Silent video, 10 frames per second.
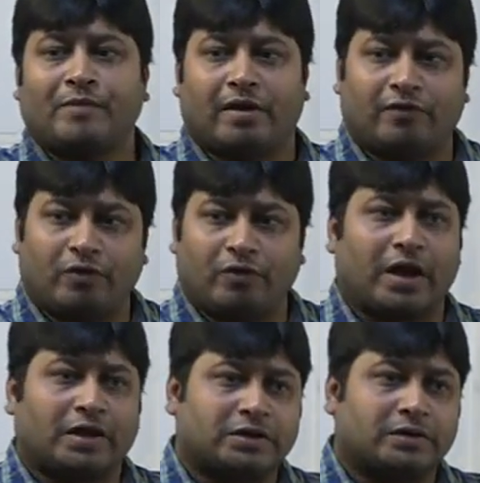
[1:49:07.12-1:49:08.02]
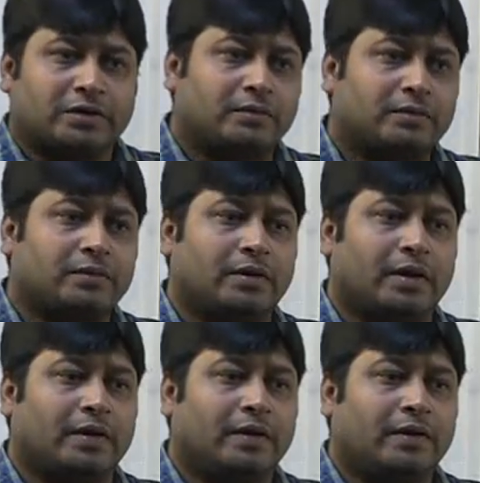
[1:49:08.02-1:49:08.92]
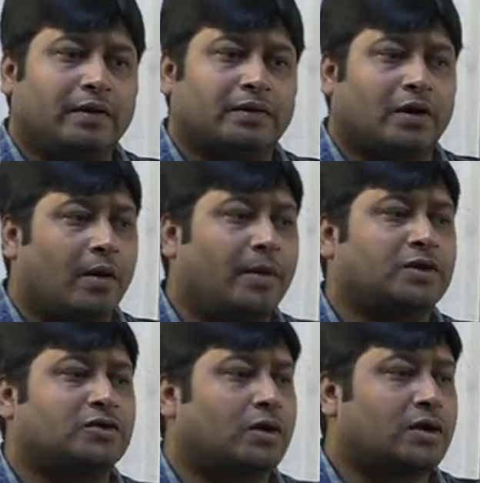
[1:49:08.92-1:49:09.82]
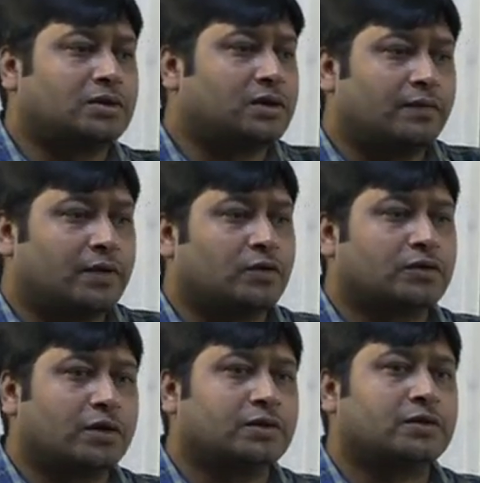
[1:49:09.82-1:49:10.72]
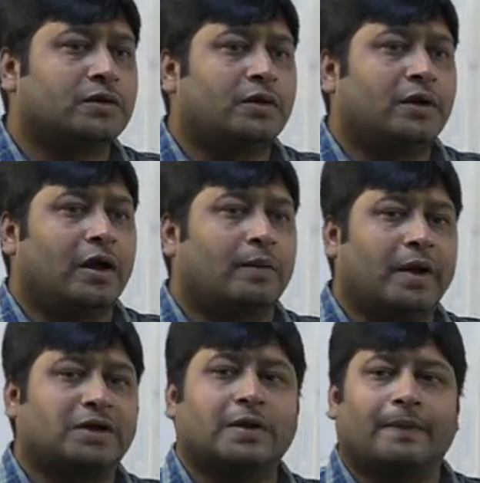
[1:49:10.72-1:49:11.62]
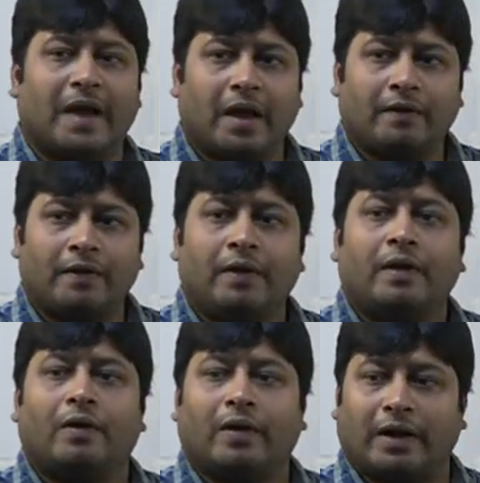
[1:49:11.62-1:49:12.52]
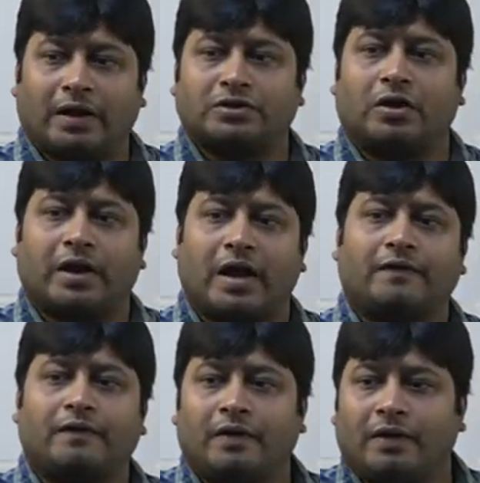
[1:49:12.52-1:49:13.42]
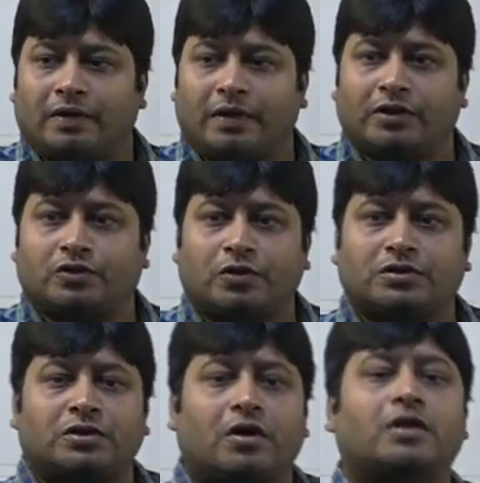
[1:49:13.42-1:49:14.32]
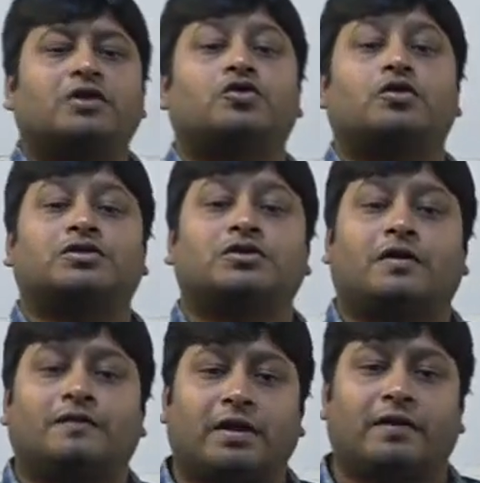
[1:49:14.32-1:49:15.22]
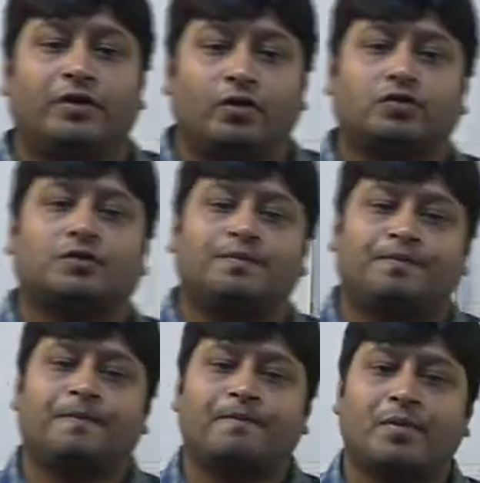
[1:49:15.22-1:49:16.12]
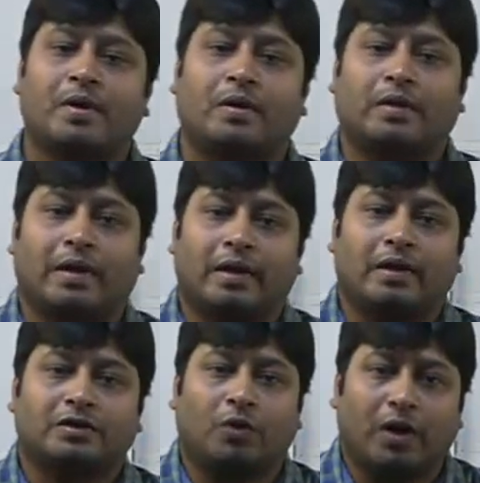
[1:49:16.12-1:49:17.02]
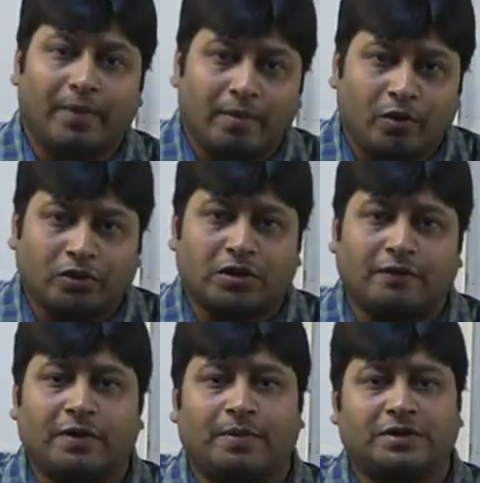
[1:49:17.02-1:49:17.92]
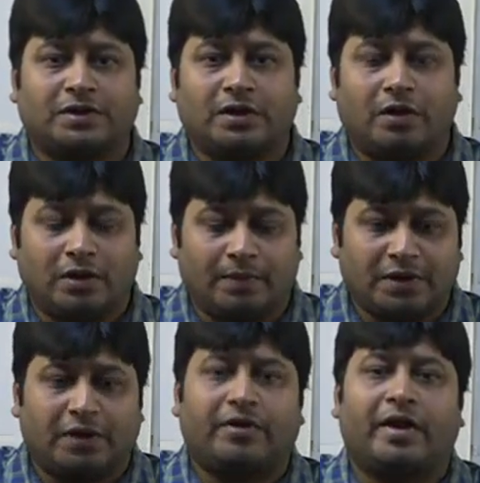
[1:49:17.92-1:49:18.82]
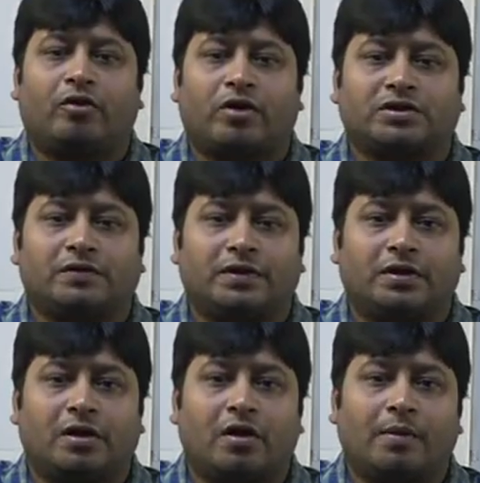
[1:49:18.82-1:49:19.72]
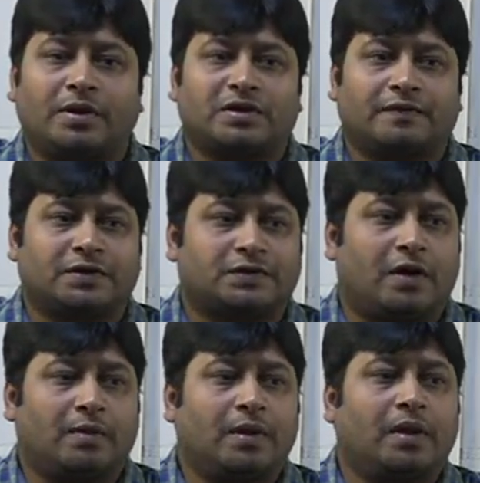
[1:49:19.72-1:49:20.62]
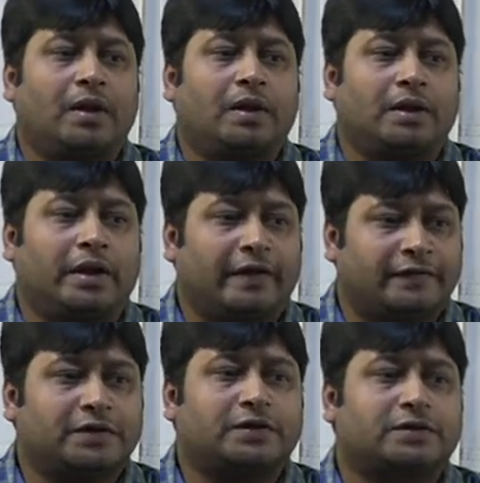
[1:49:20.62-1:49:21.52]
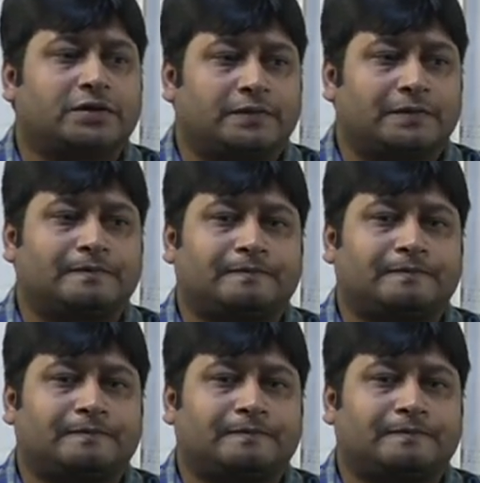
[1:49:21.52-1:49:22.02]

Revenue collection, okay. The government is not concerned with those things. It makes a plan, okay, does not have the resources or the sources of the revenues, okay. So what happens? Most of the budgeting or the budgetary allocation within the government suffers from the deficits.